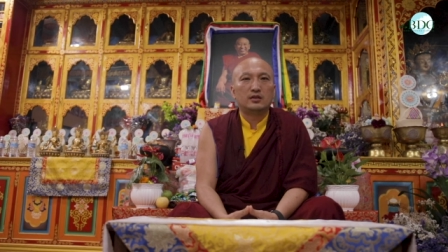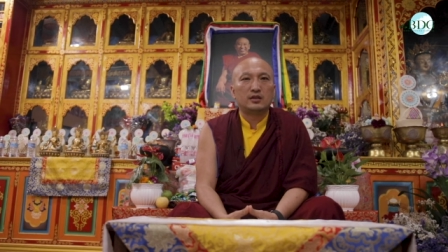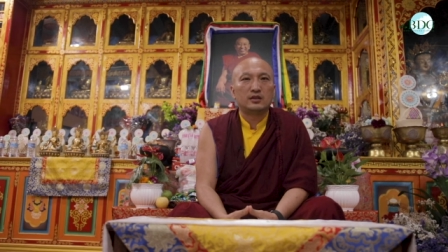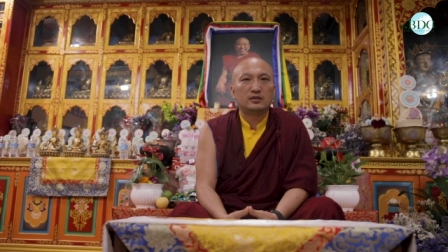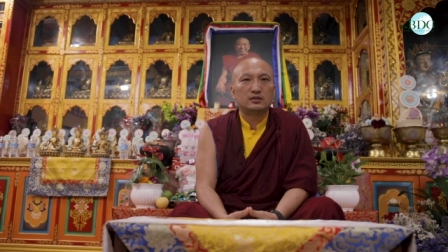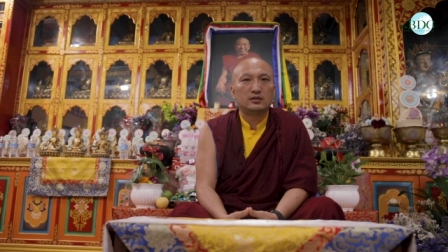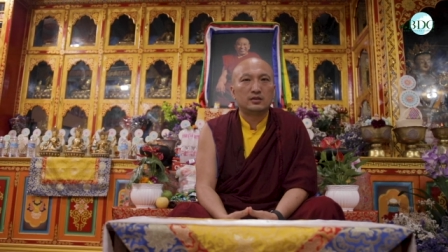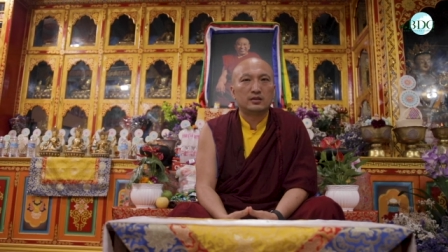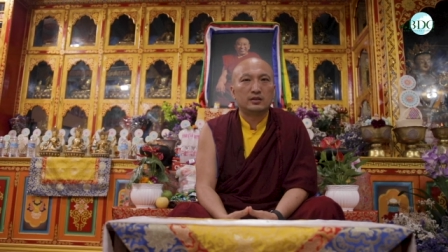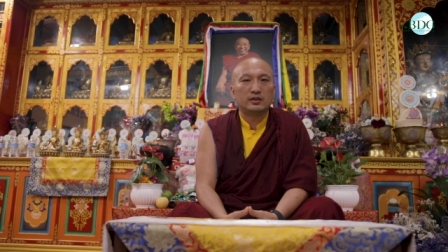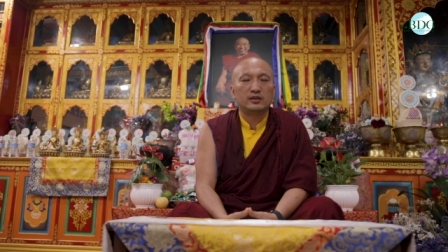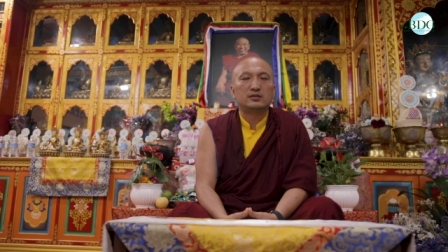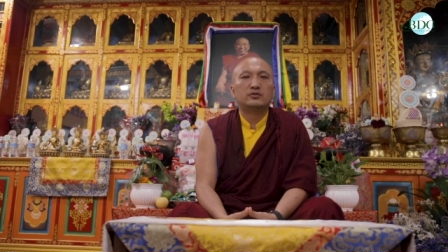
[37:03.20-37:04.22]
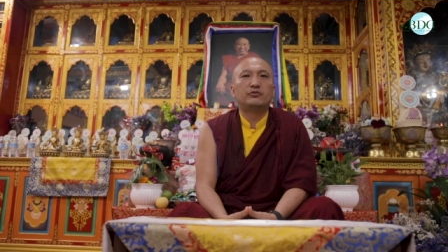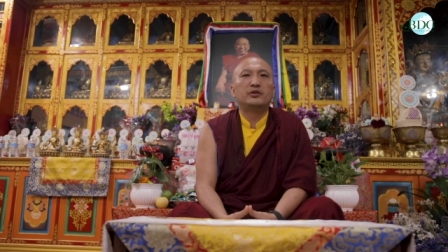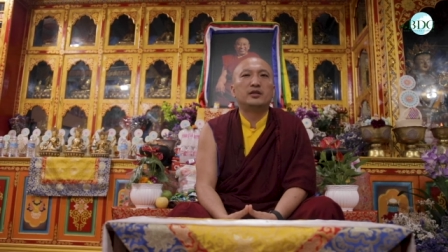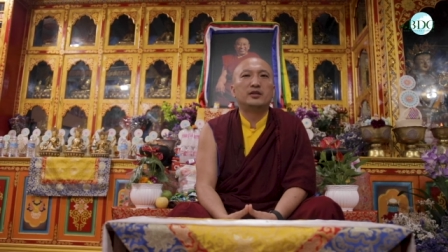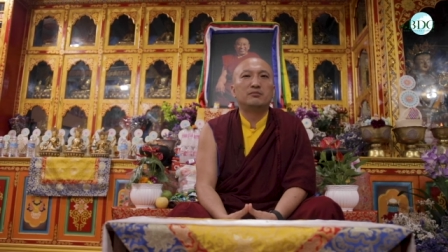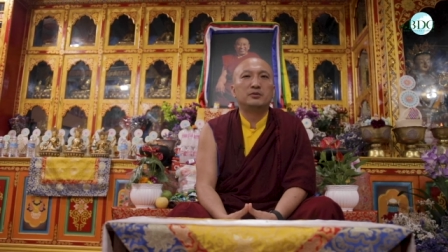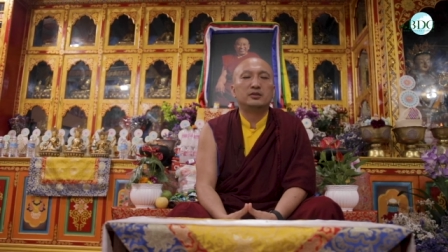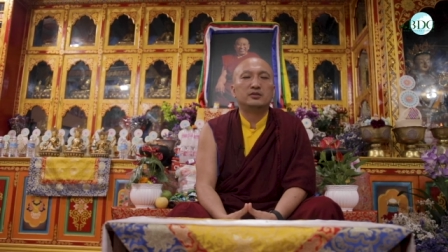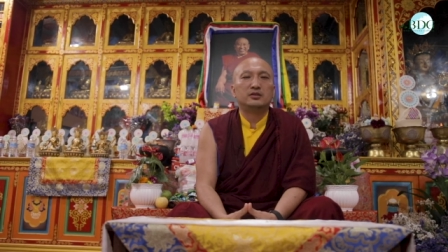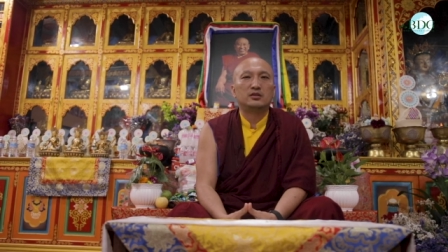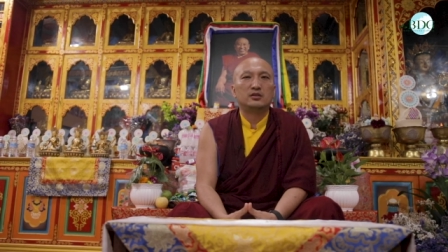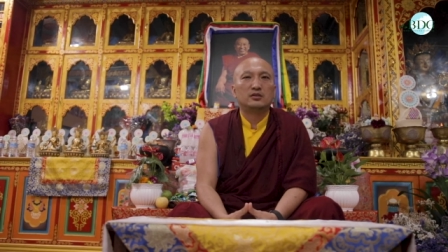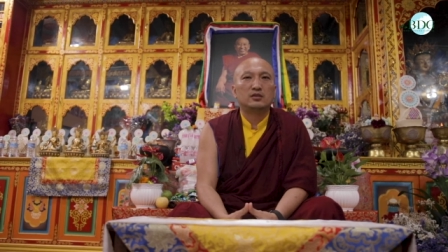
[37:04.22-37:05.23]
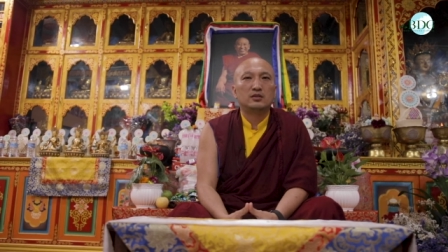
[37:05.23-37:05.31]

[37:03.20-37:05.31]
it is really amazing